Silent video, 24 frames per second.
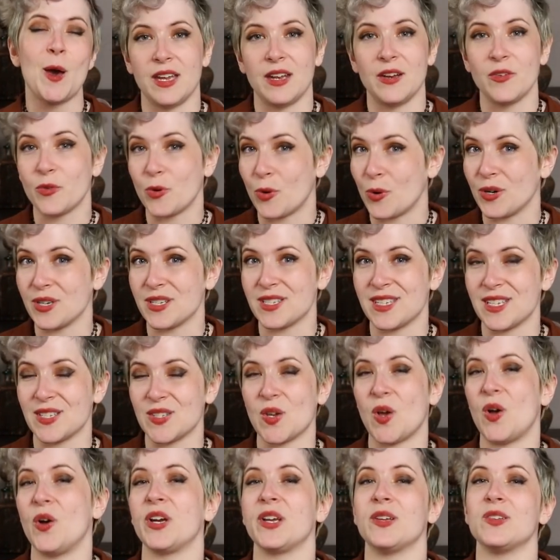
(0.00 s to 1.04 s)
And of course,
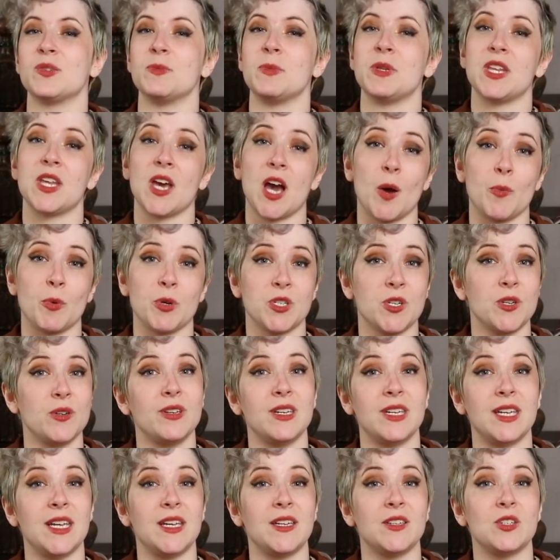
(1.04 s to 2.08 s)
this all gives me the
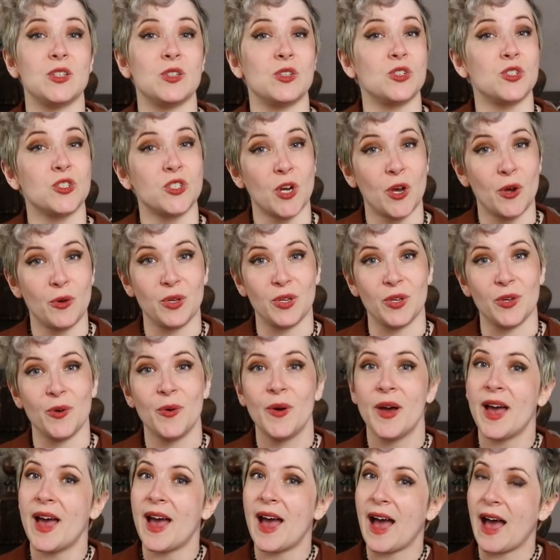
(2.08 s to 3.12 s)
opportunity to show
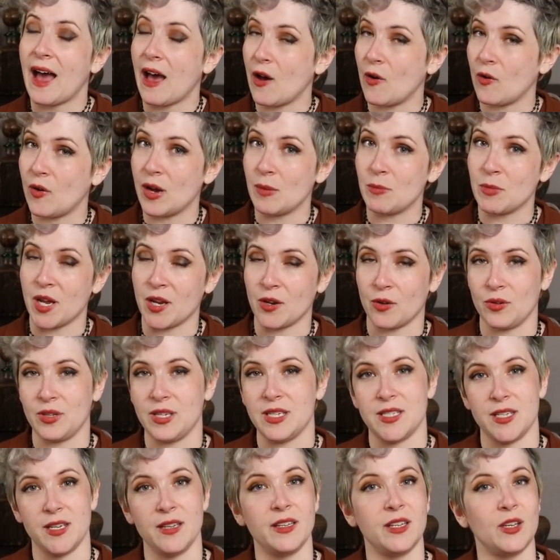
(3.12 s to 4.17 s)
you how I'm not
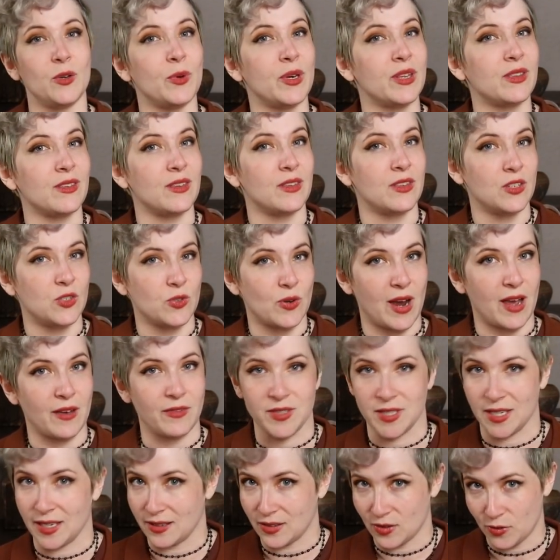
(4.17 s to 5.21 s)
only dealing with the
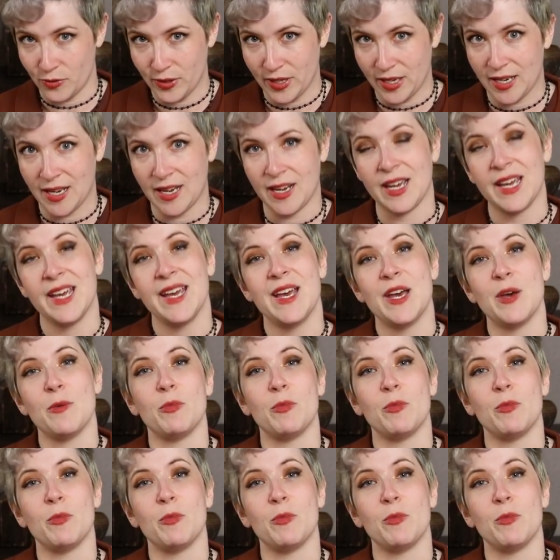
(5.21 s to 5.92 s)
drafting and the fitting,